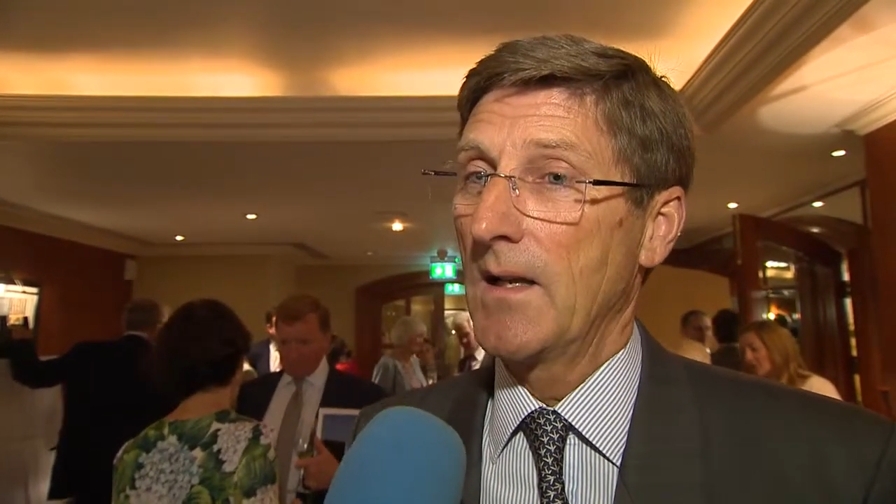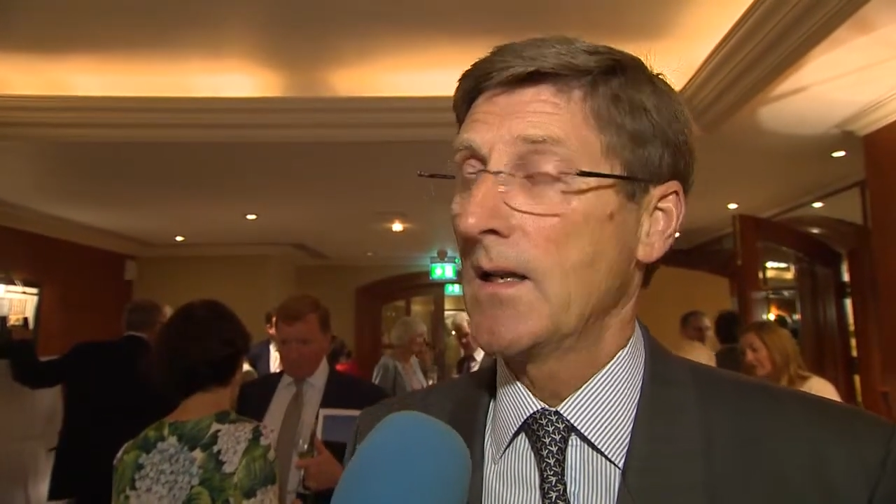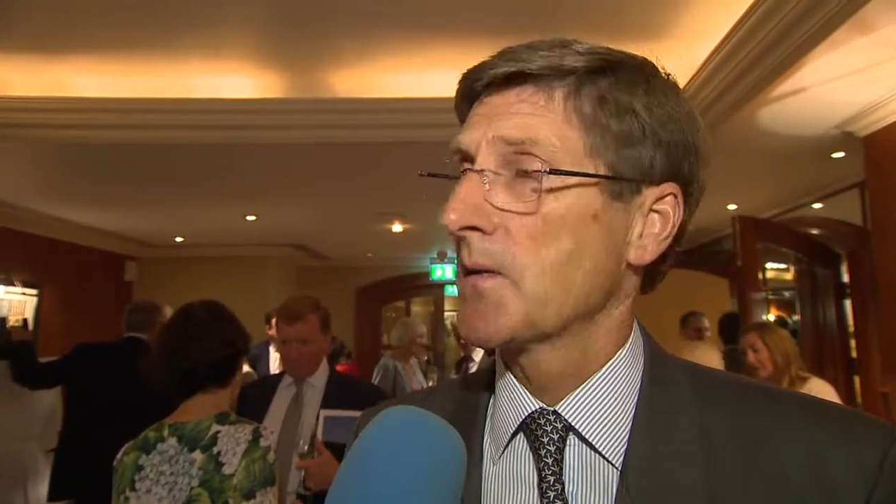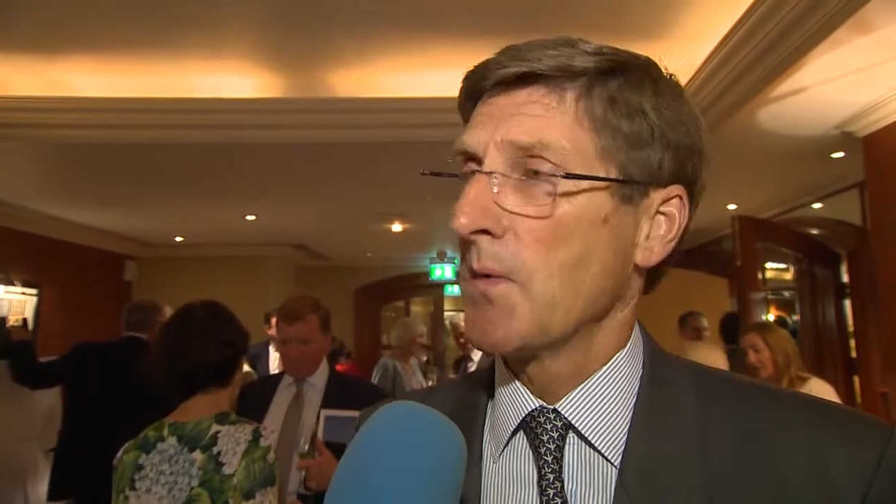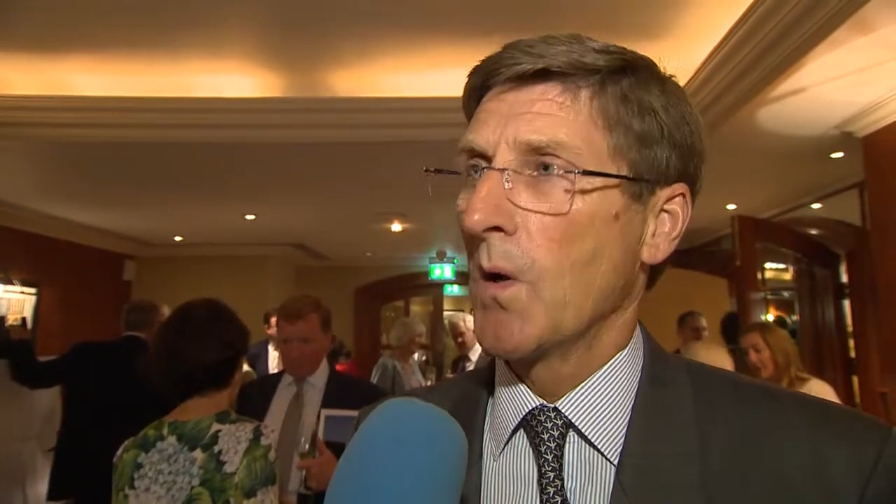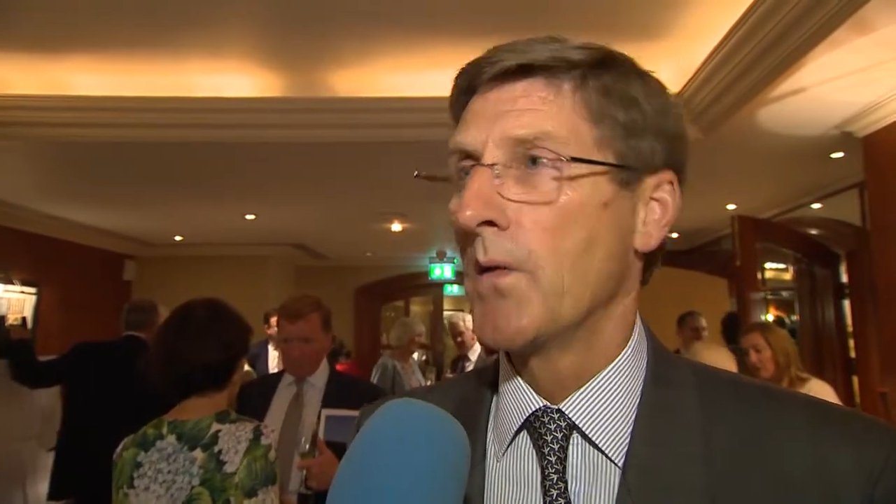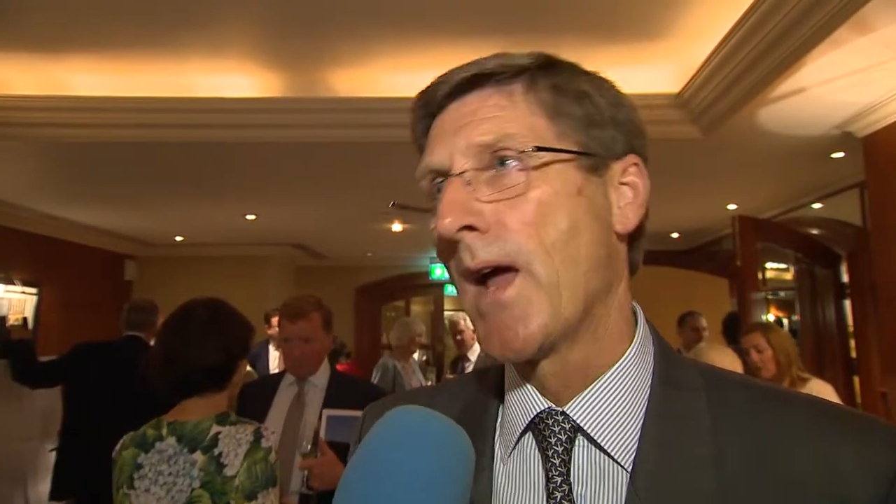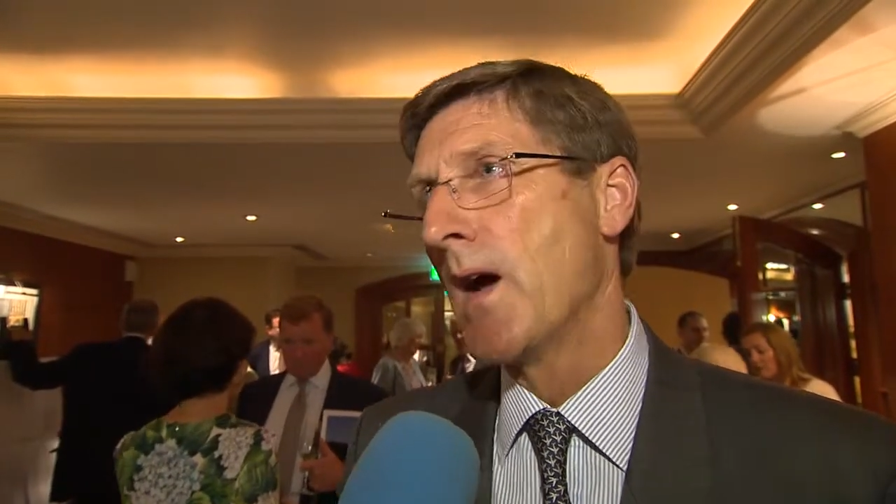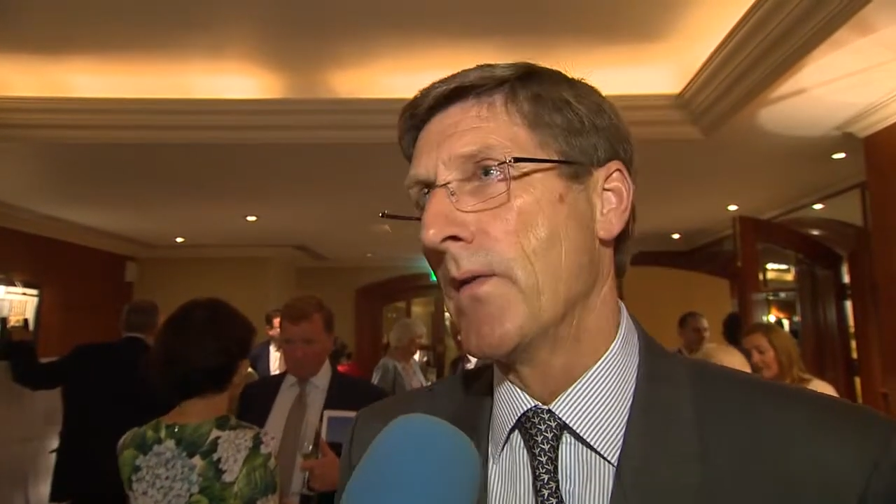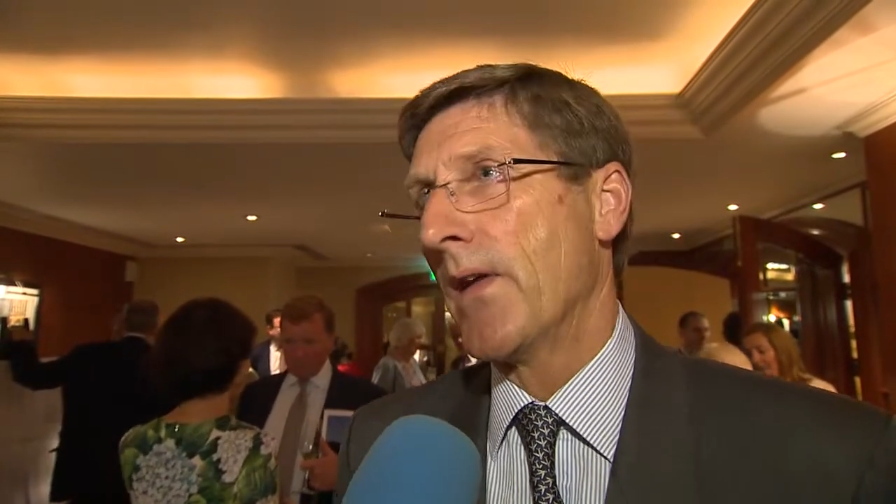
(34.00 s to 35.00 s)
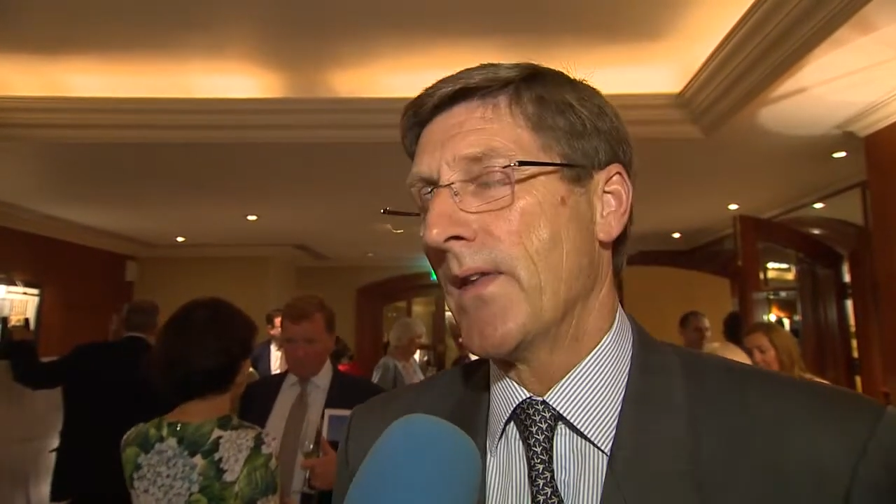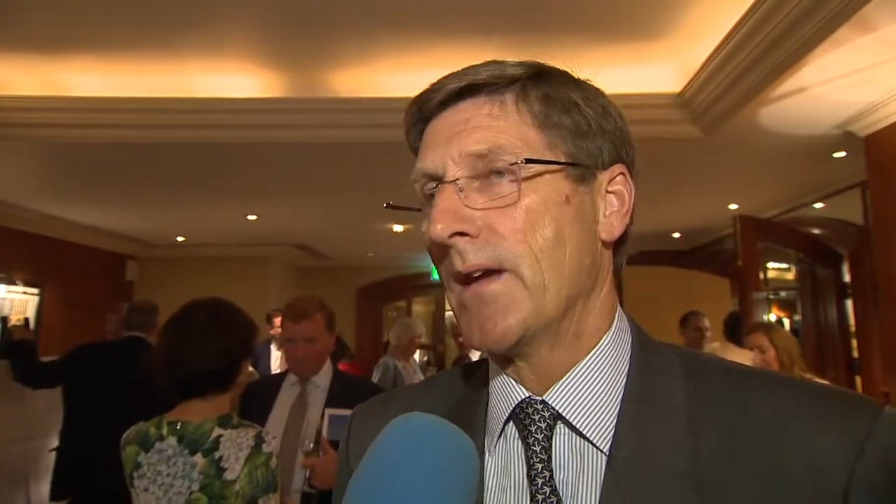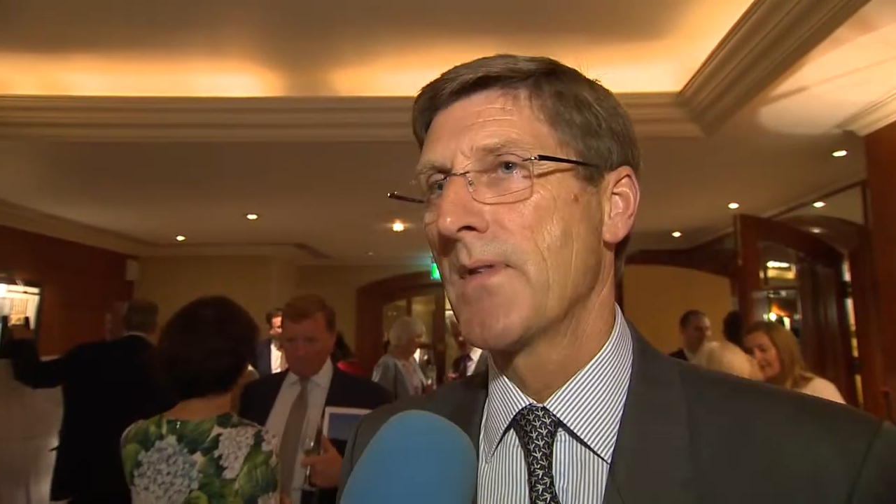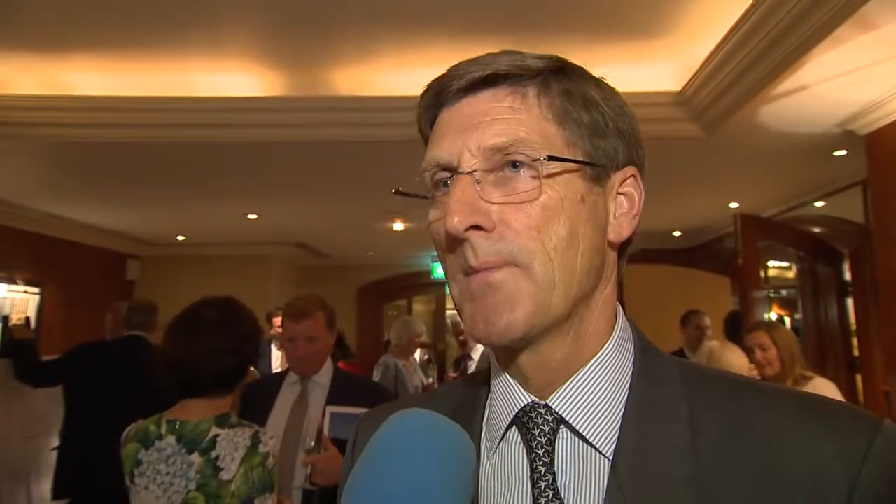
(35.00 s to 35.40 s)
listen, we all know that